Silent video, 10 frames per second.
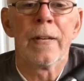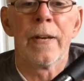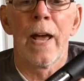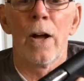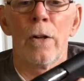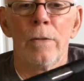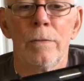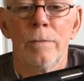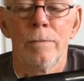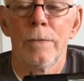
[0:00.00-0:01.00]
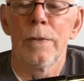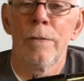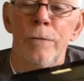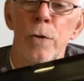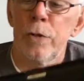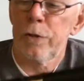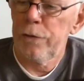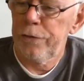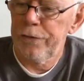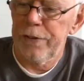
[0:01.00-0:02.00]
Now, if you can
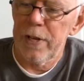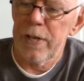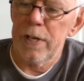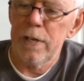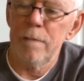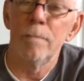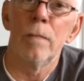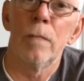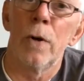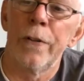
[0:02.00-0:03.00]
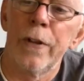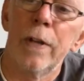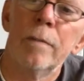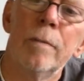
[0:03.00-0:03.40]
see on the